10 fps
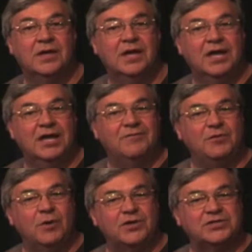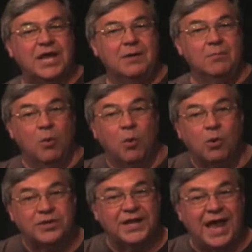If you understand more
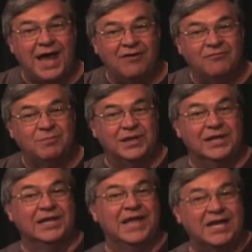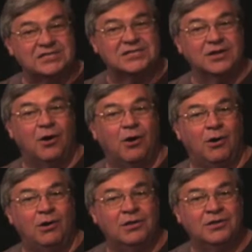than half but less than
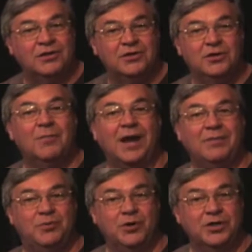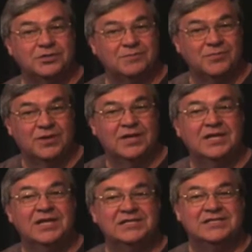all, you might put
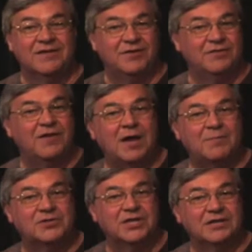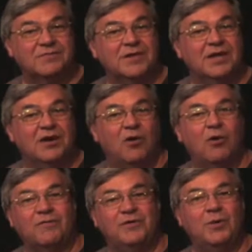75%. Or
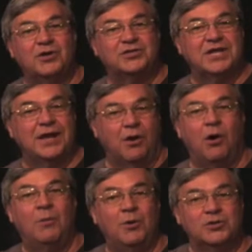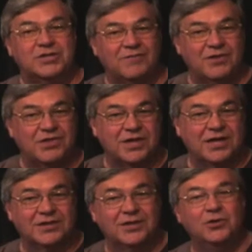if you understand almost everything,
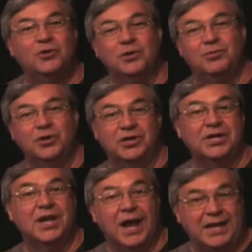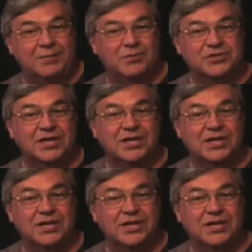then you could put 90%.